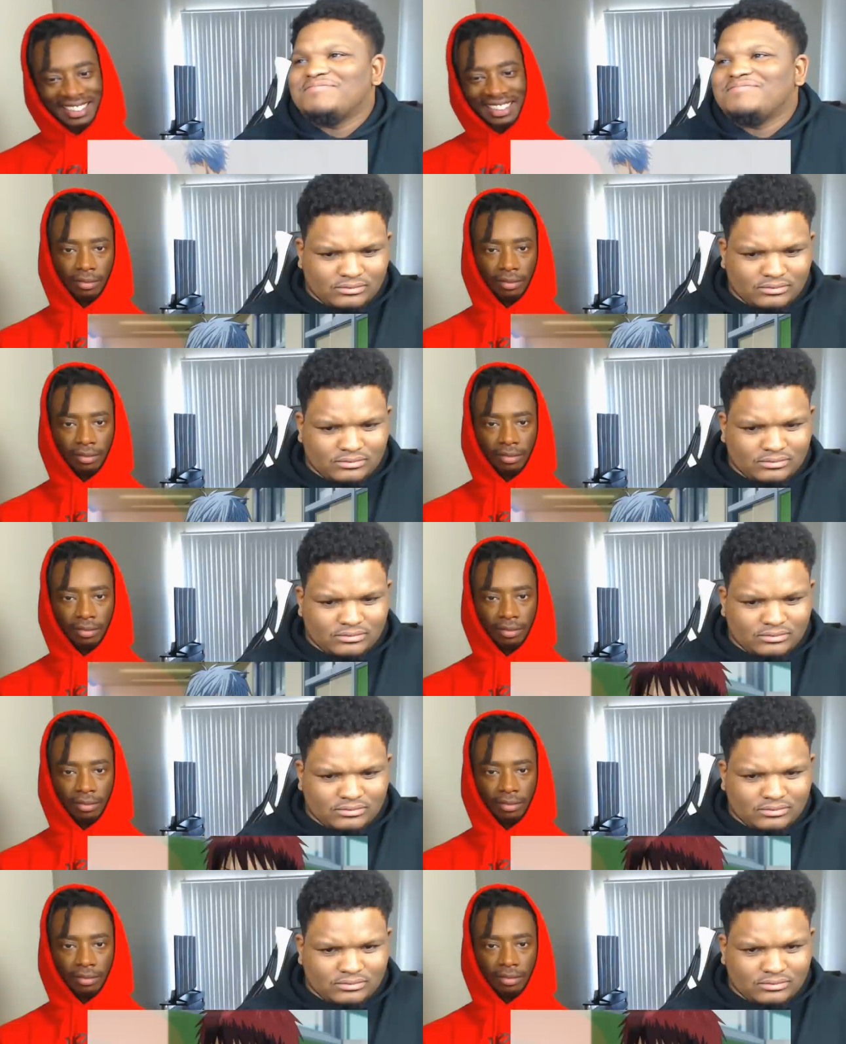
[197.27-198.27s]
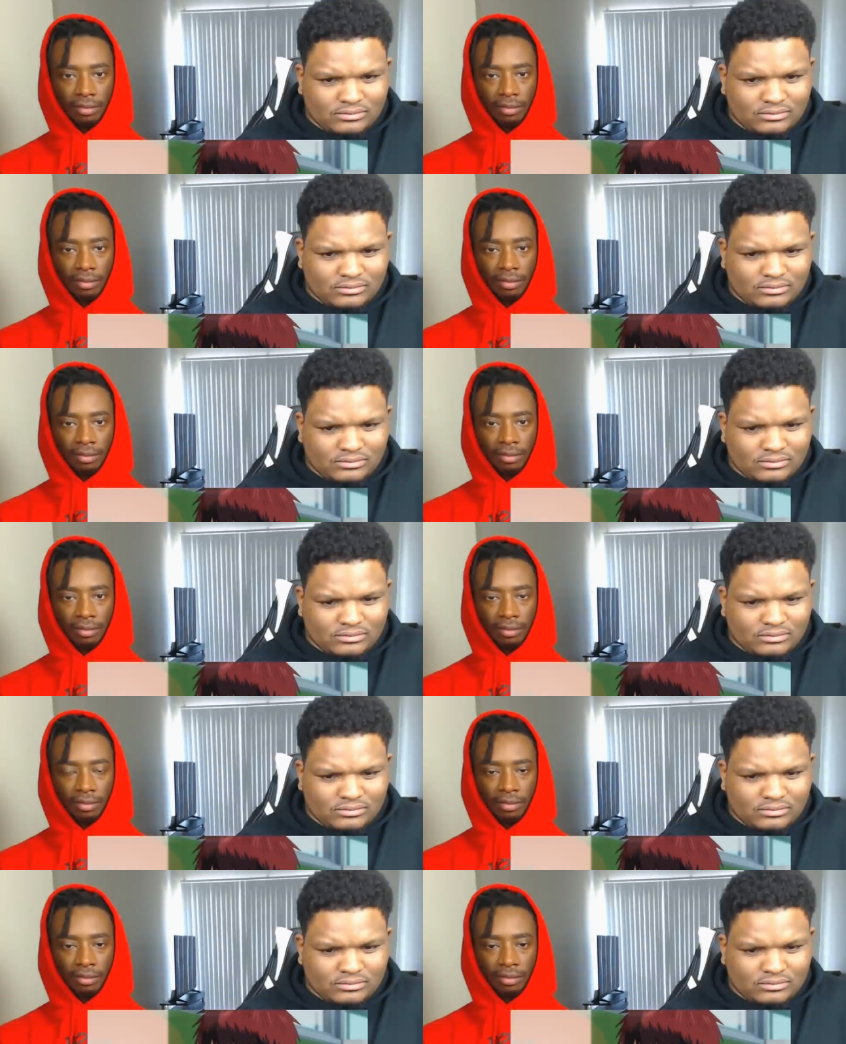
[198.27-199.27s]

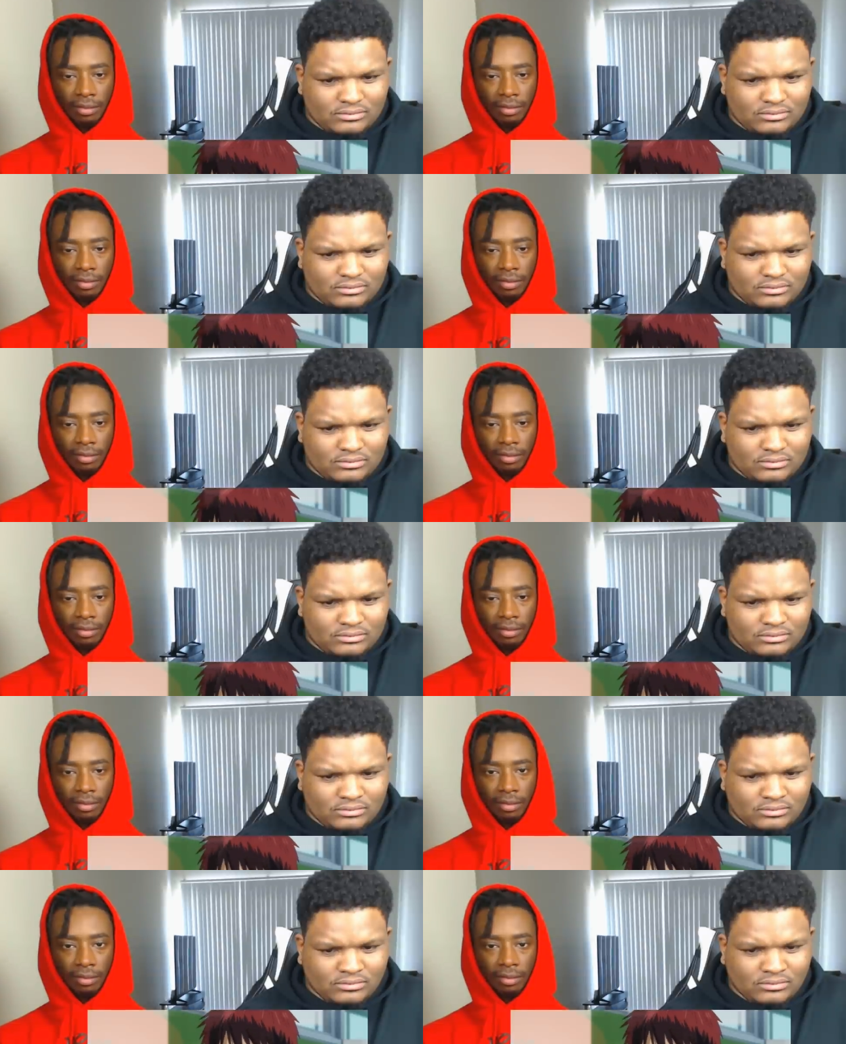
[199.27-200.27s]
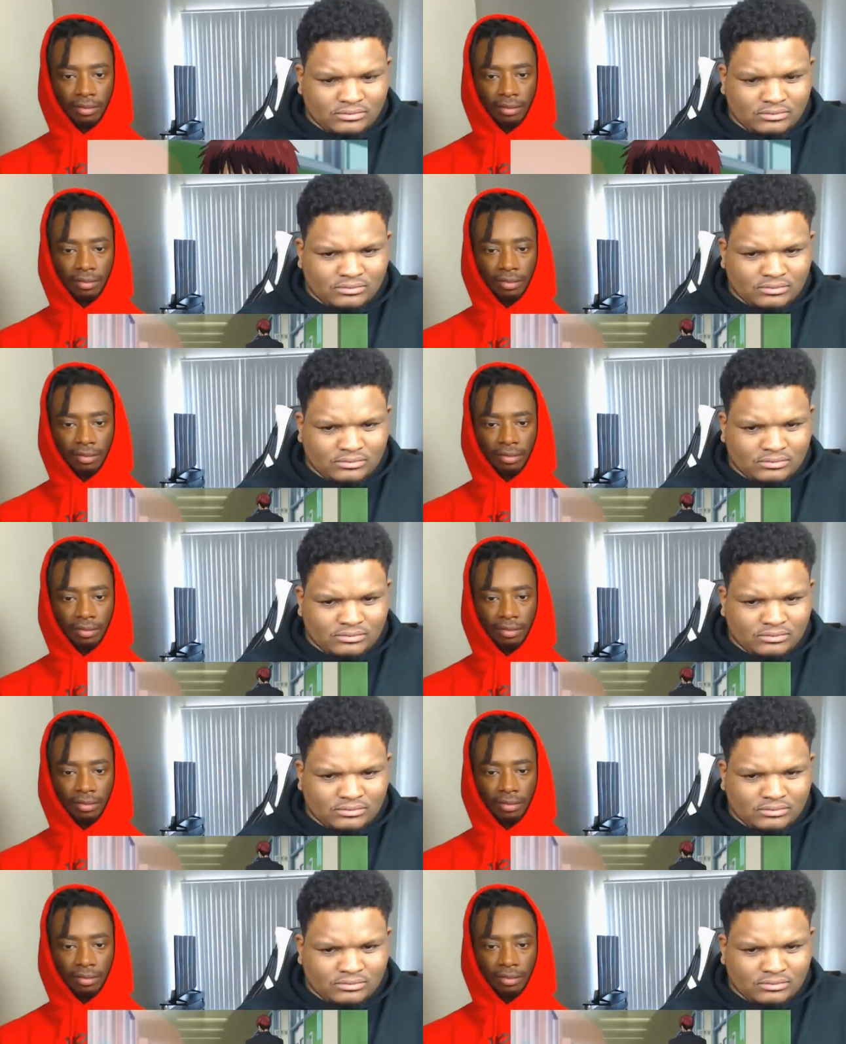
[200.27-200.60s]
Nothing is said.